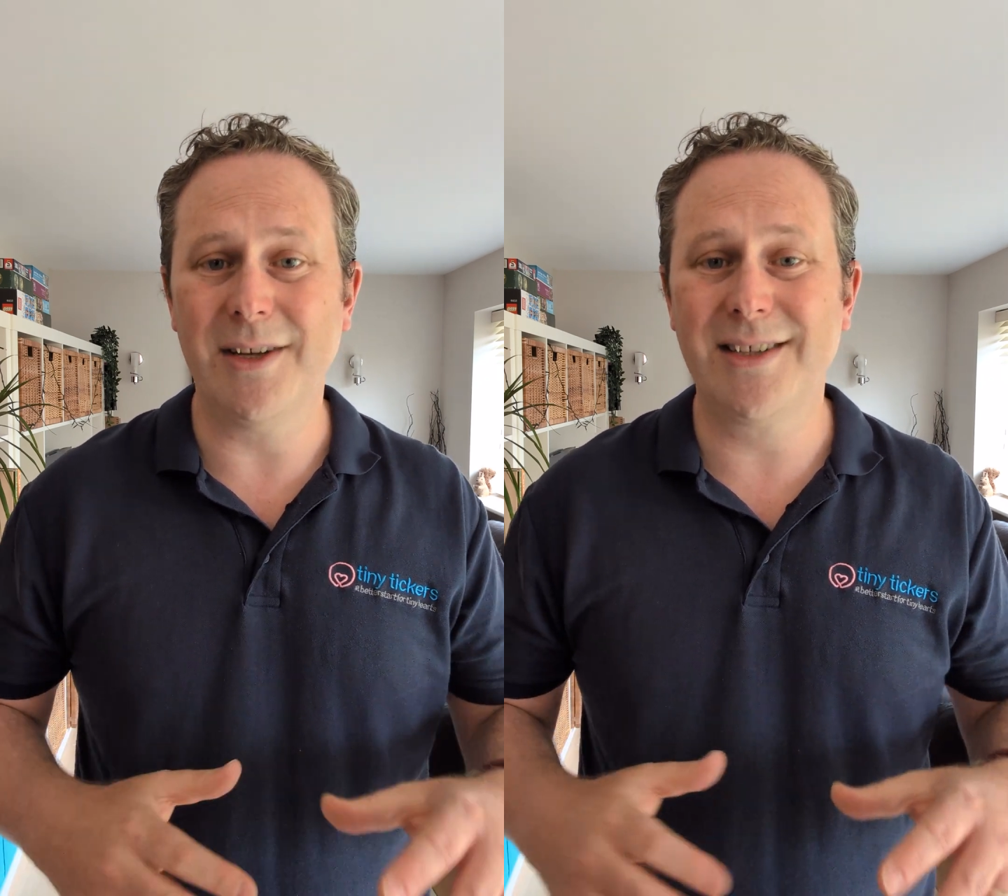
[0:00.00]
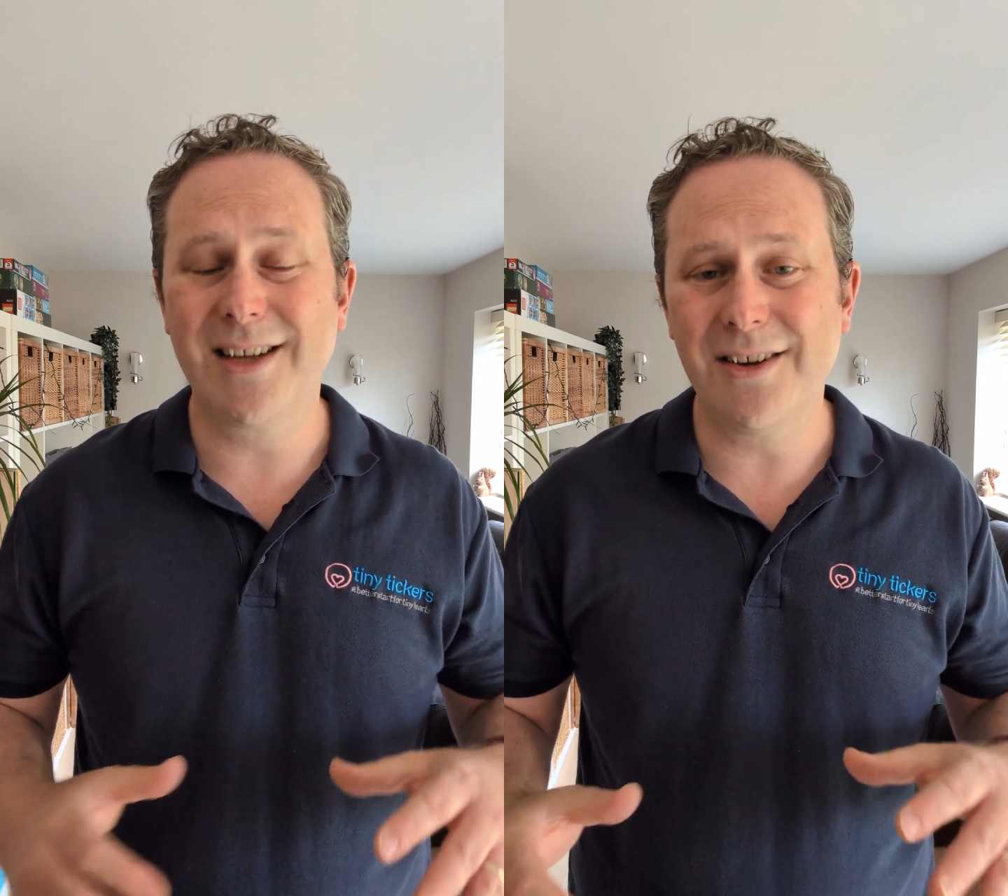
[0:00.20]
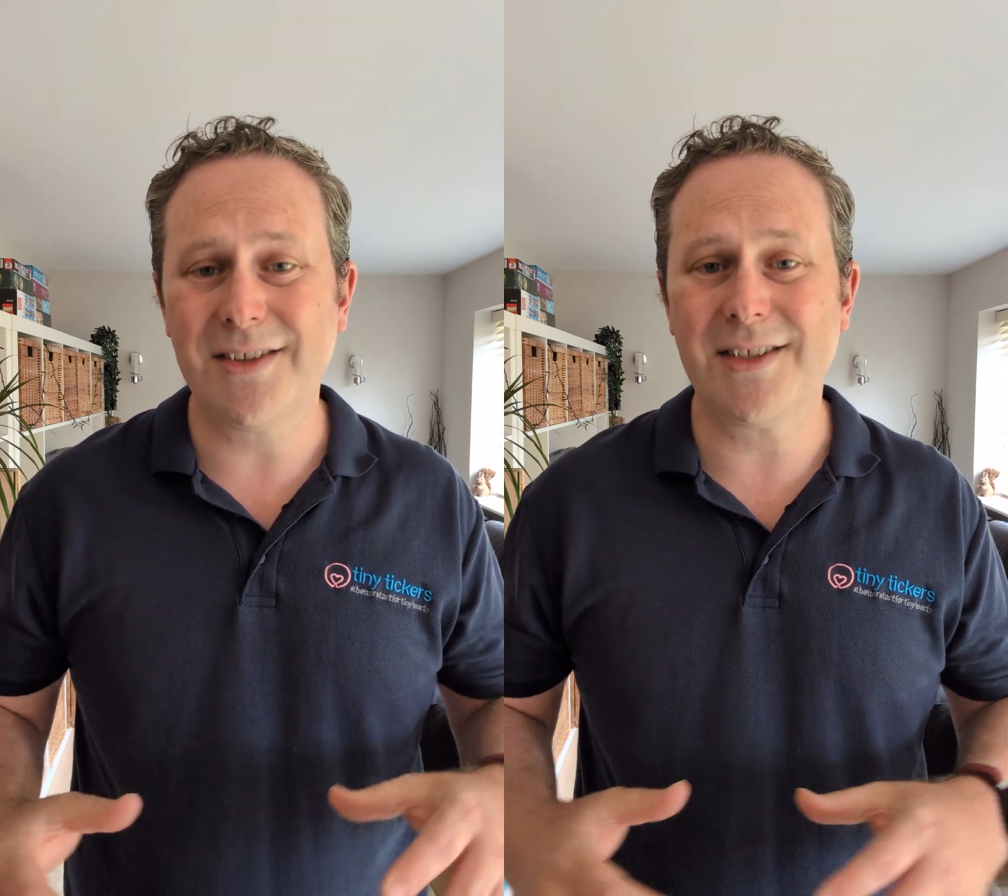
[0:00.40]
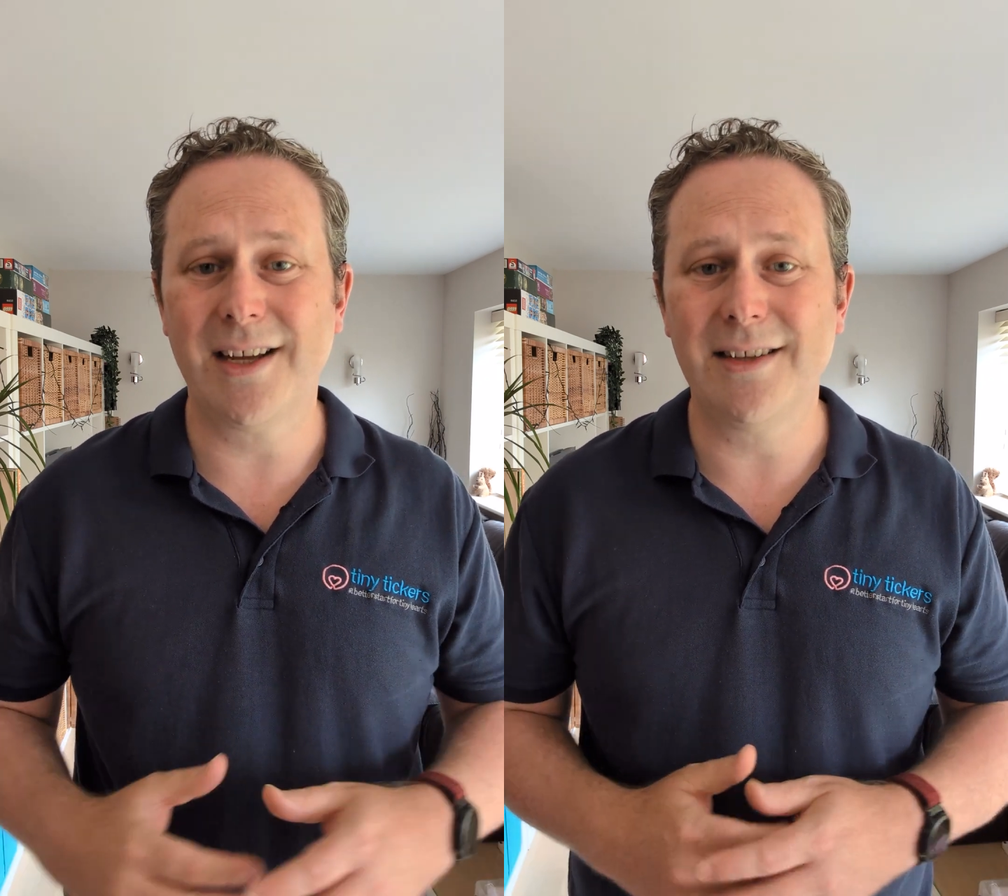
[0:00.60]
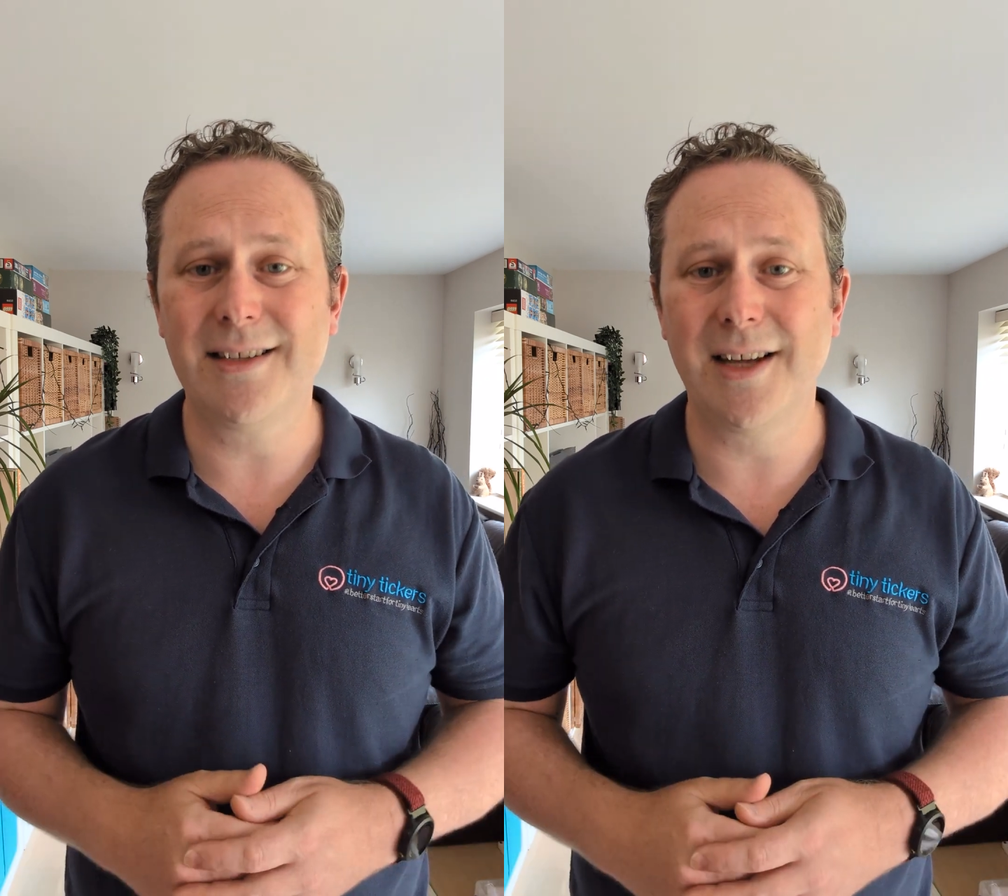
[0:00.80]
It's kind of
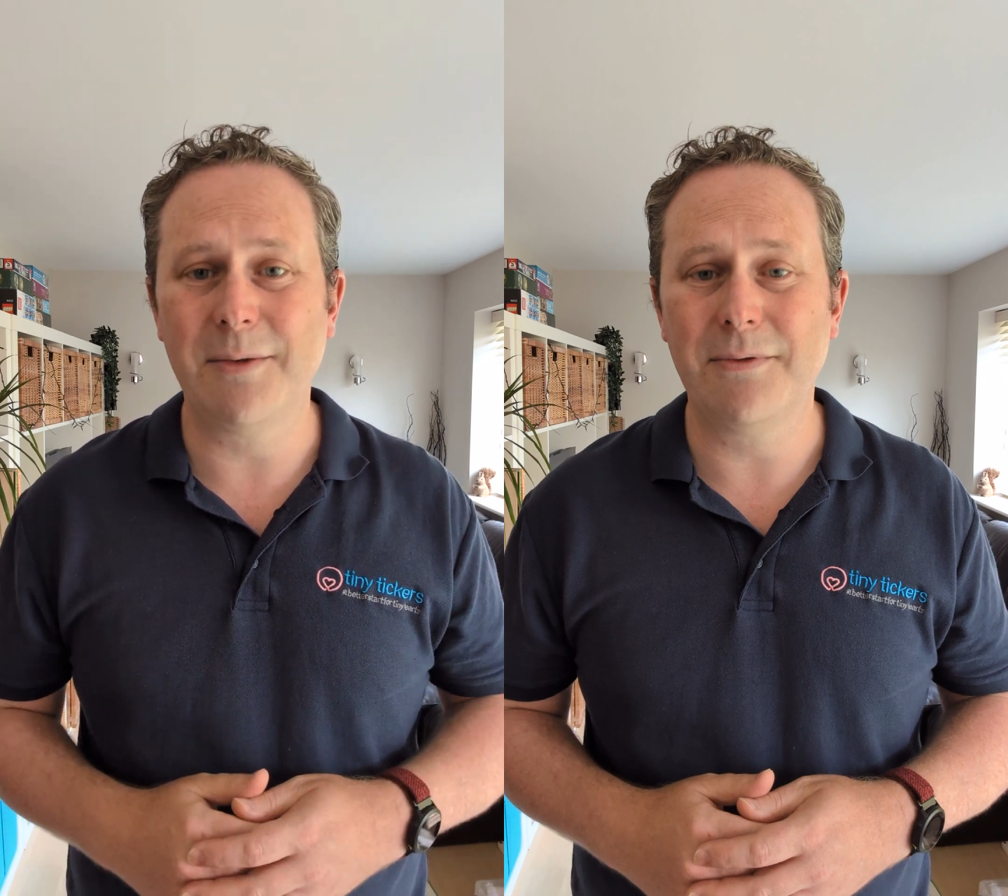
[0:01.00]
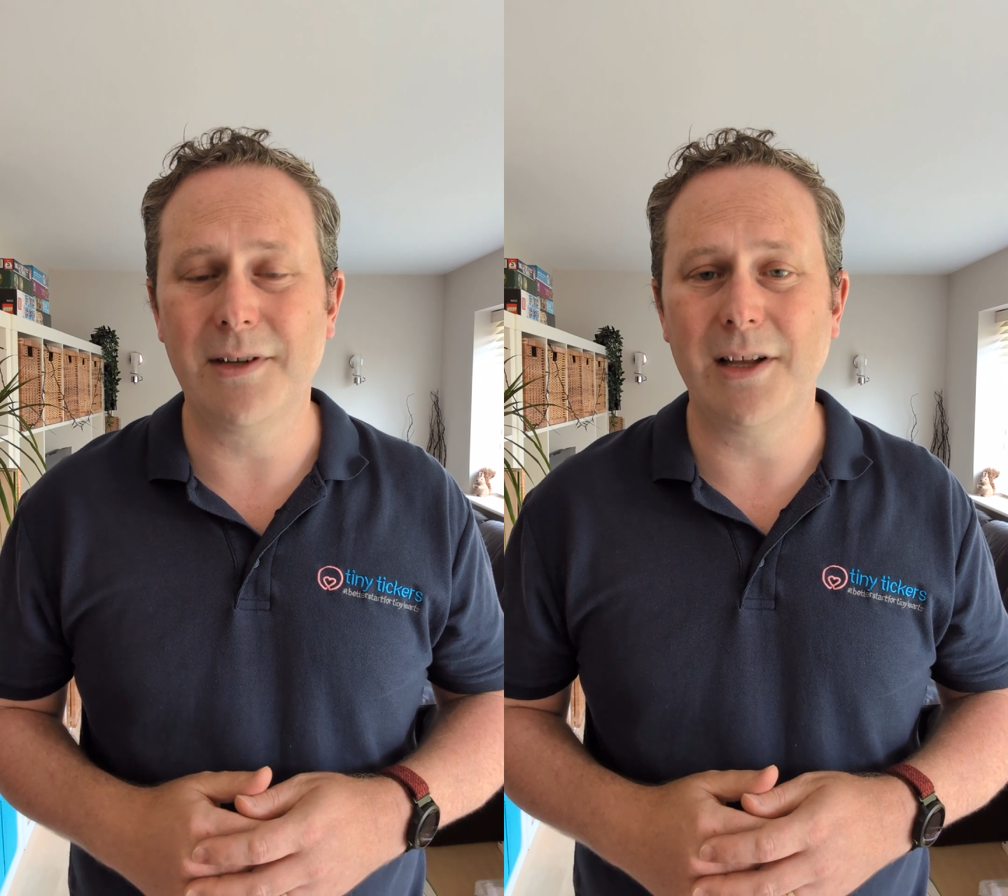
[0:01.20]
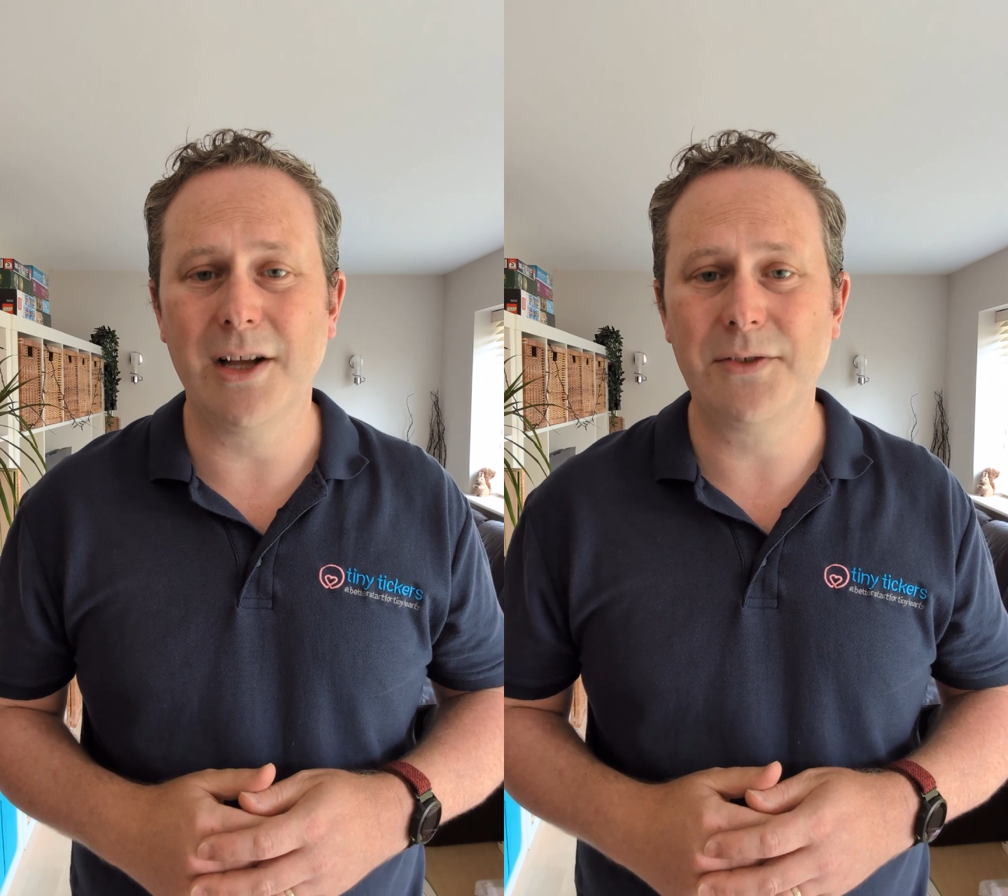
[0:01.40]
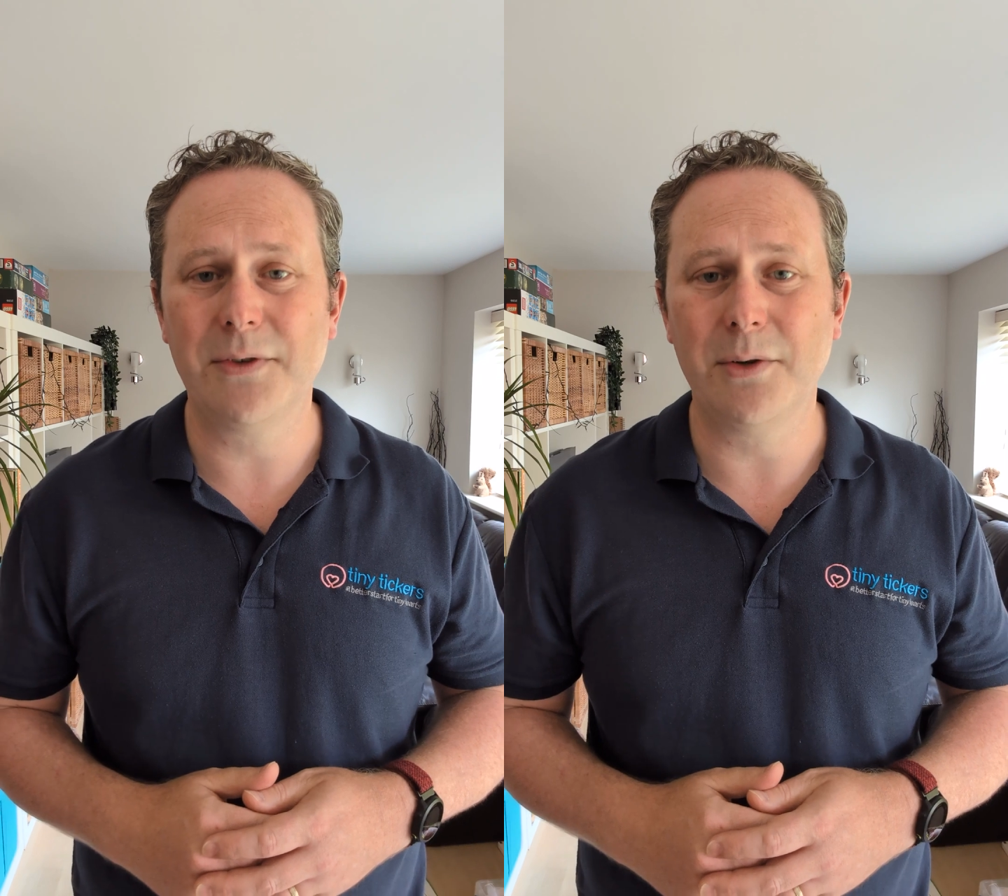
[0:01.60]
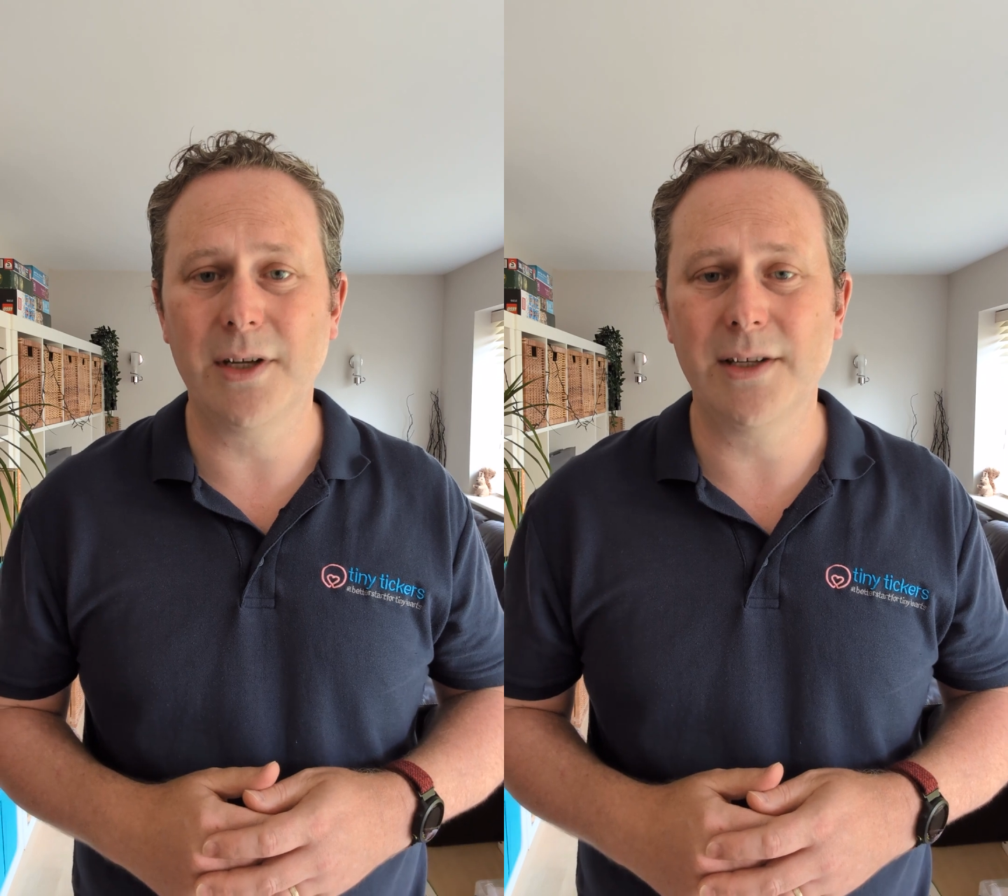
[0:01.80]
stayed the same for the last
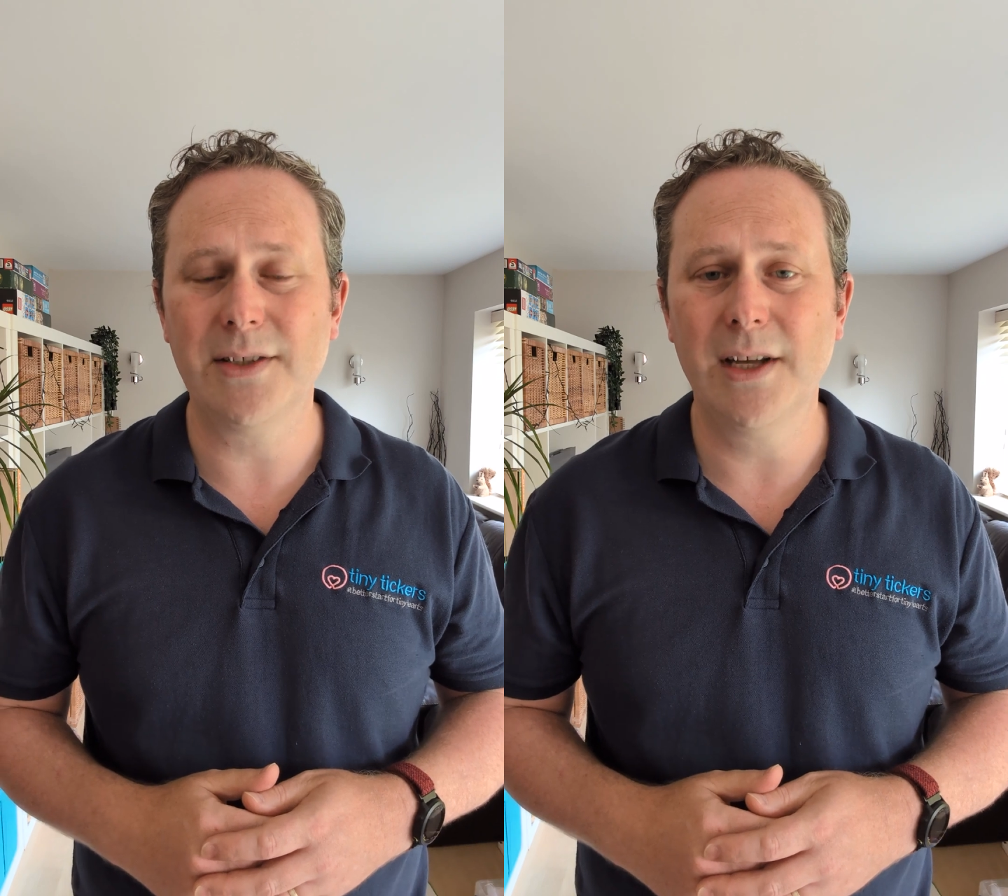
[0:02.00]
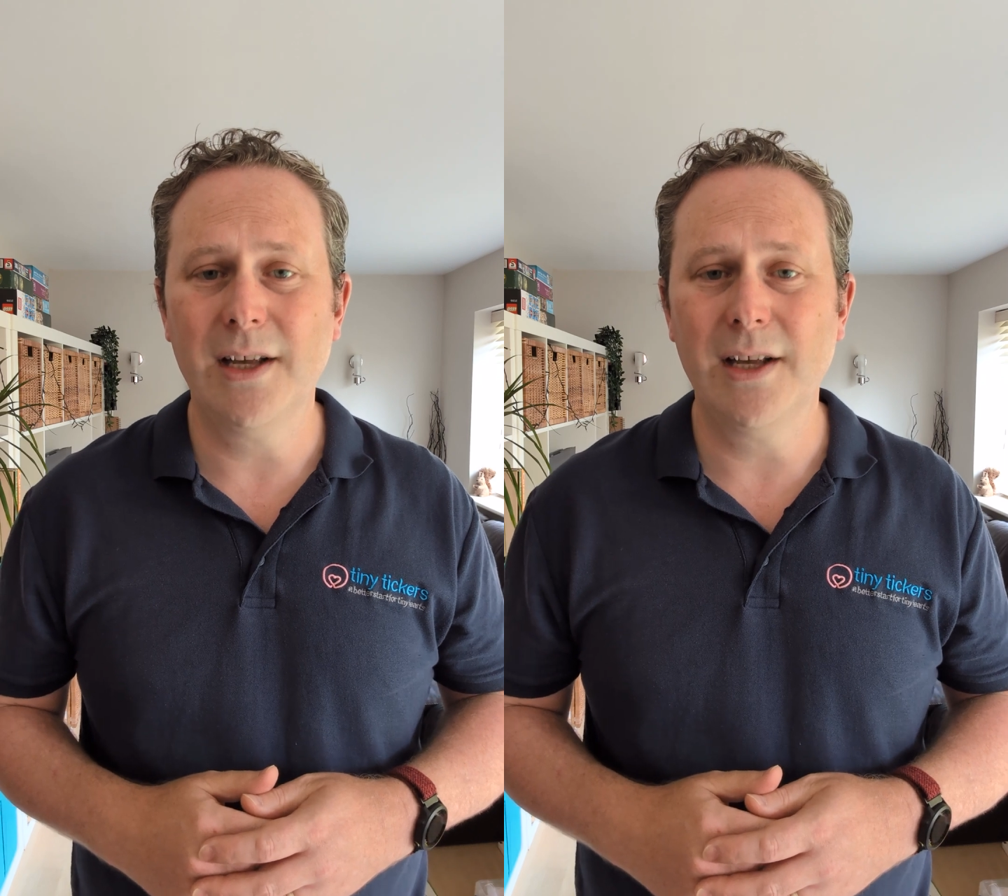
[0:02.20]
few years.